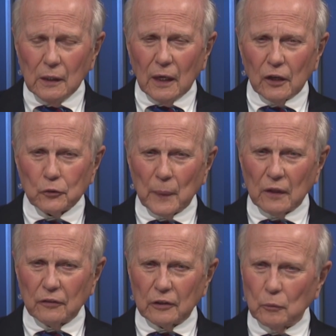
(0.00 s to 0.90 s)

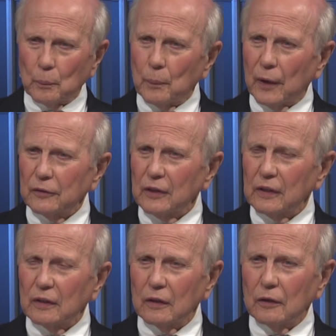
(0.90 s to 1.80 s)
hospitals in
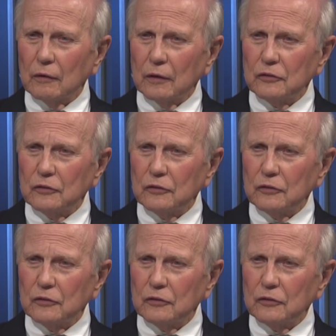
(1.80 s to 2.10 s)
particular uh,